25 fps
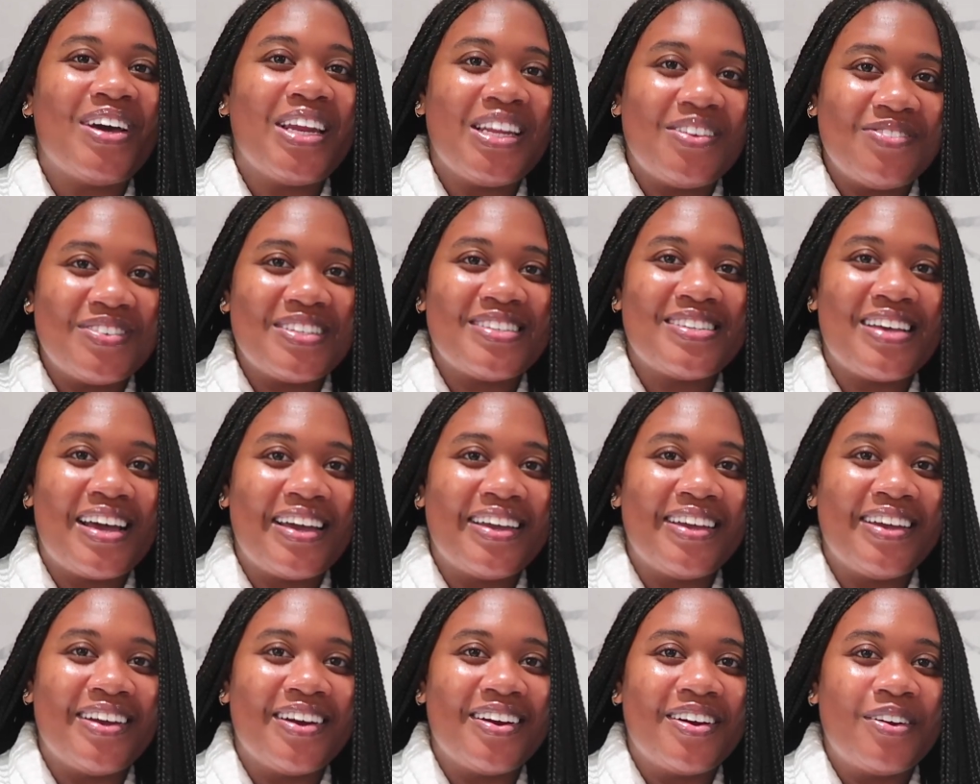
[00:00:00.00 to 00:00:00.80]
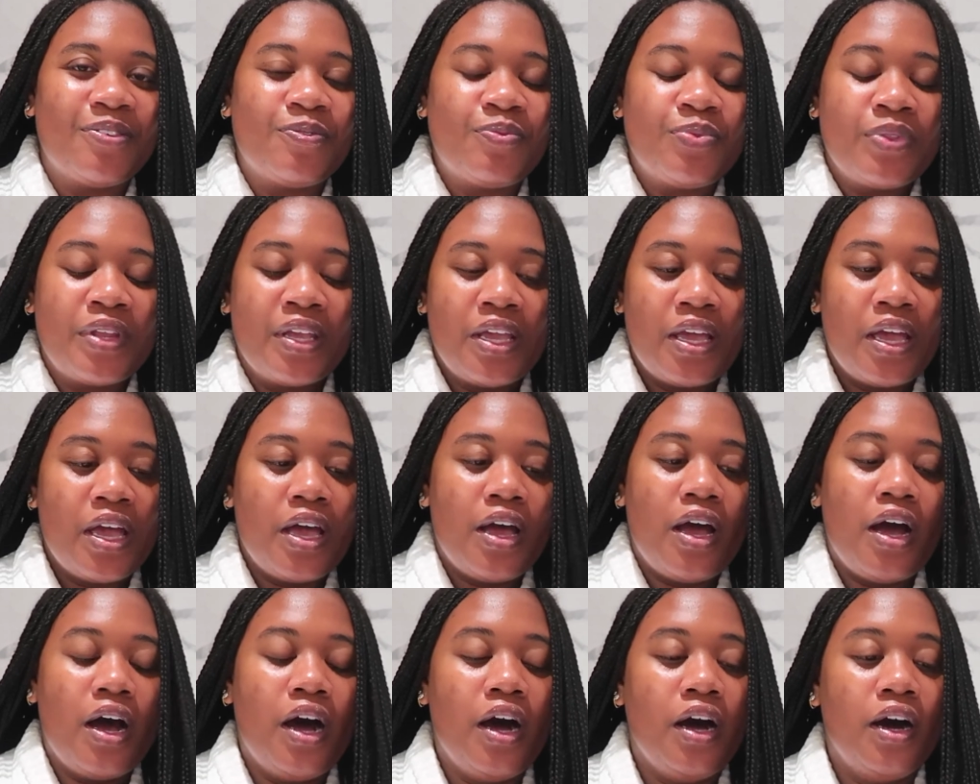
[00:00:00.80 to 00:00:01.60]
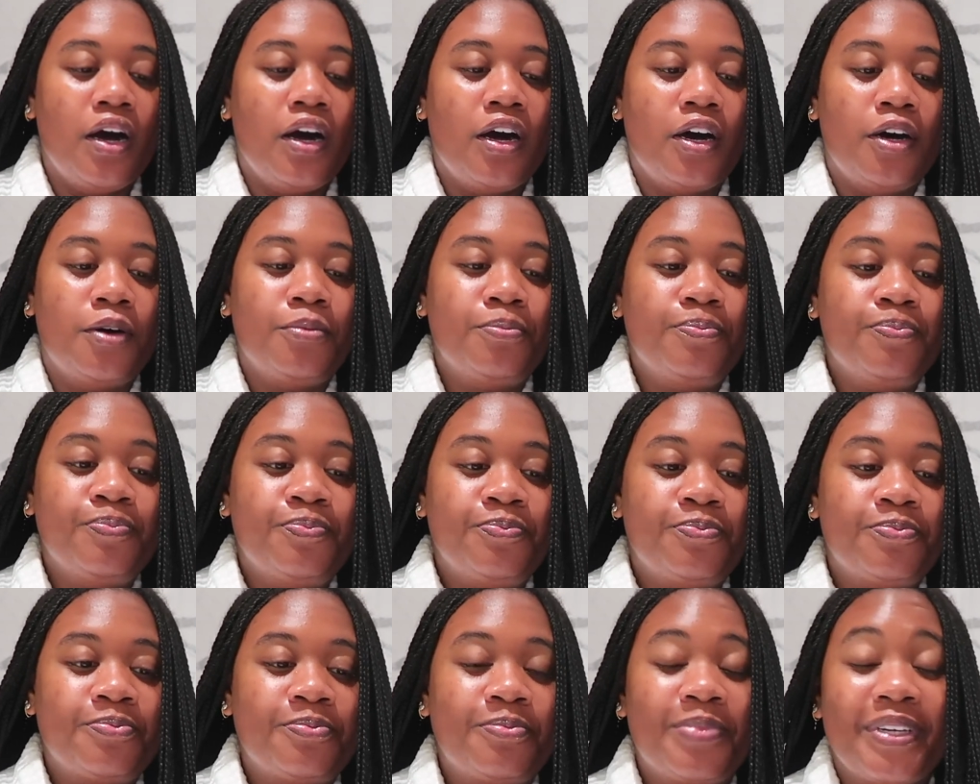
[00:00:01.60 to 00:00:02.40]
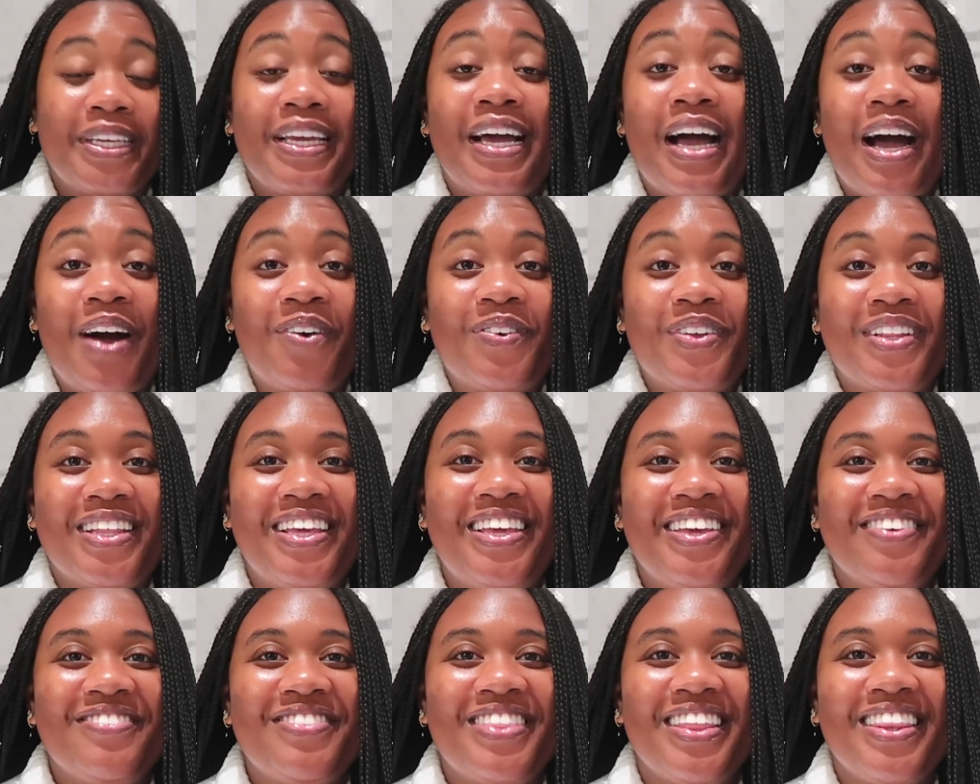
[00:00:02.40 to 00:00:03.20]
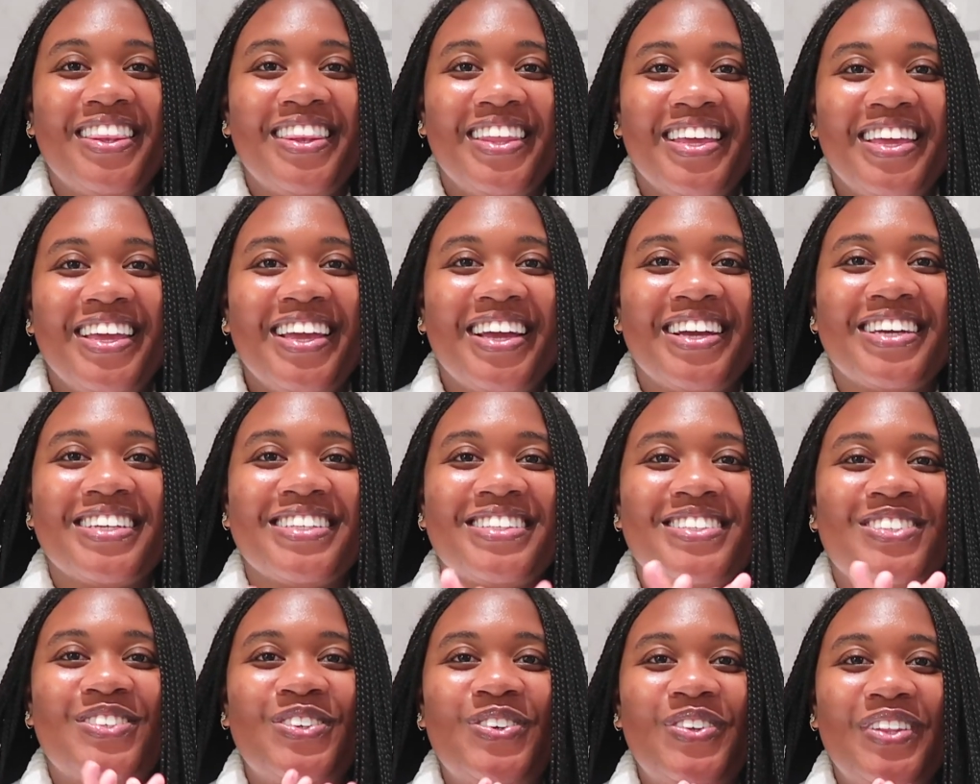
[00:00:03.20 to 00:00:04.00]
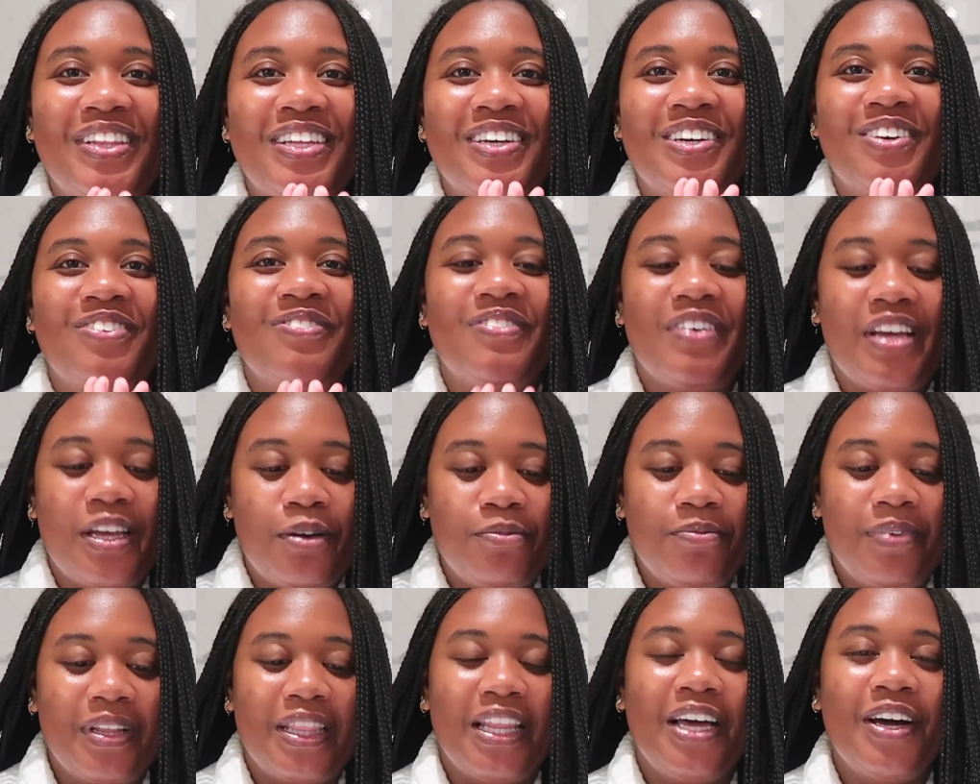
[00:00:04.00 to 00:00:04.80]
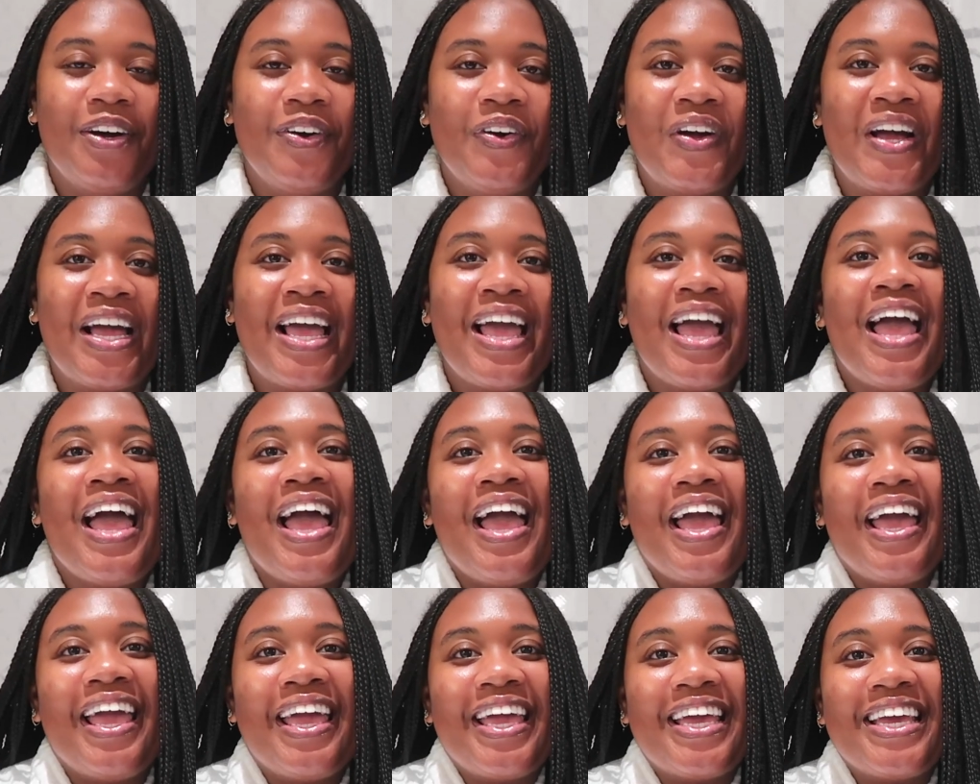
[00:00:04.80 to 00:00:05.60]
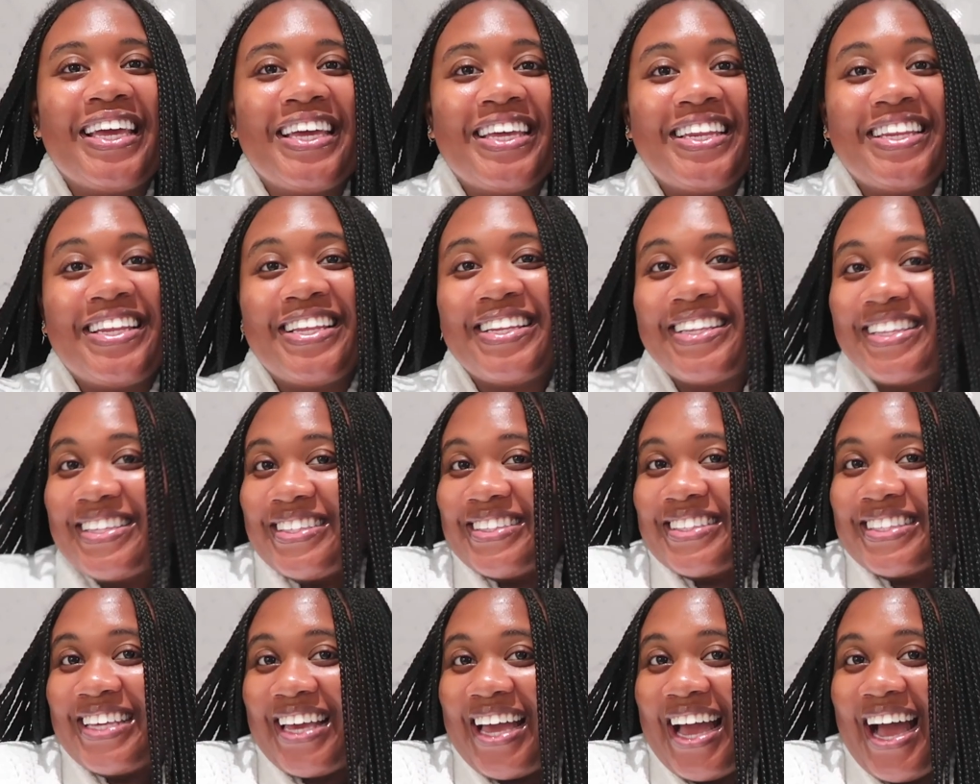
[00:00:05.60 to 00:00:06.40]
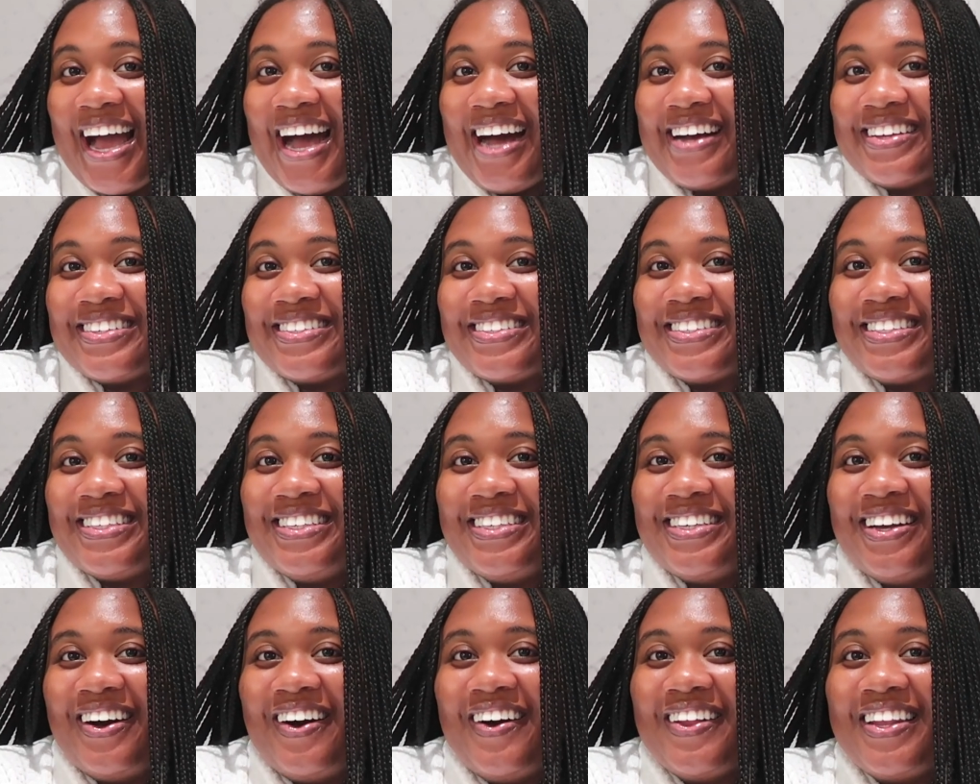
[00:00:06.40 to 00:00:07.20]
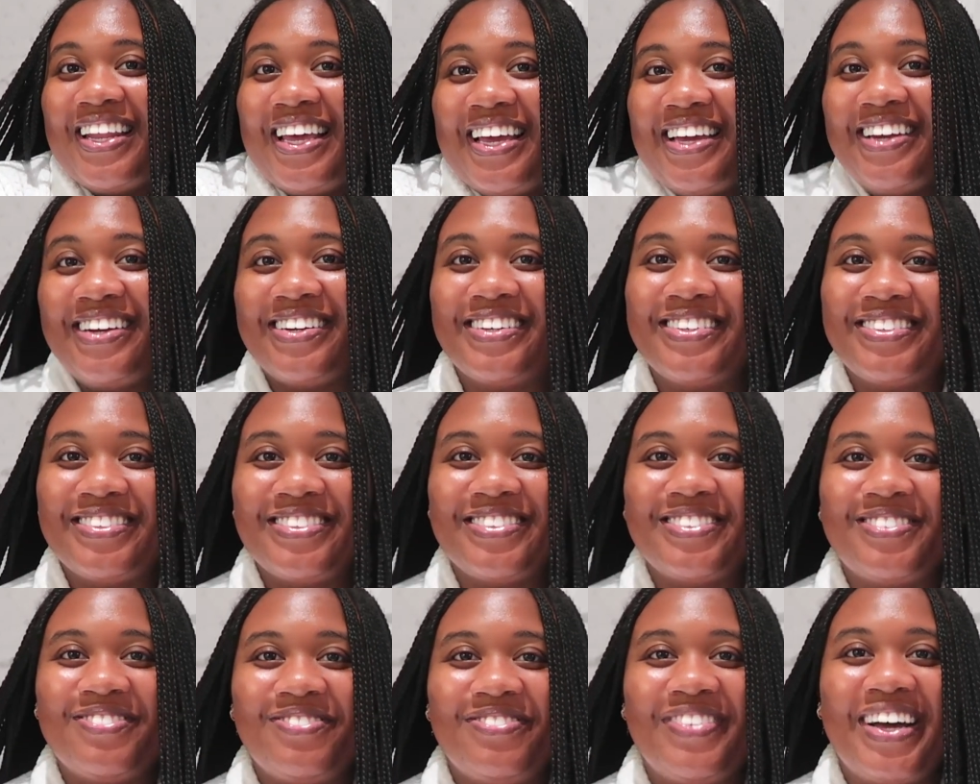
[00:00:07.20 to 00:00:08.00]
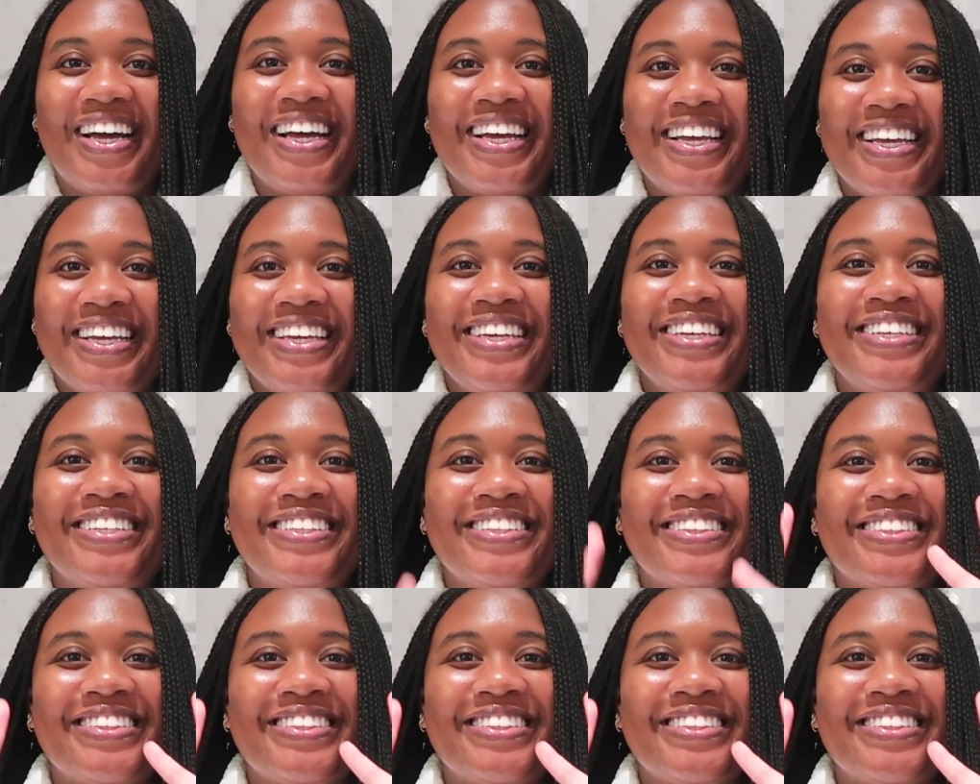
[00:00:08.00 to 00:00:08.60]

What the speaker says: name is Zaire. But yeah, I will leave the link to them below, and I'll see y'all later. Bye.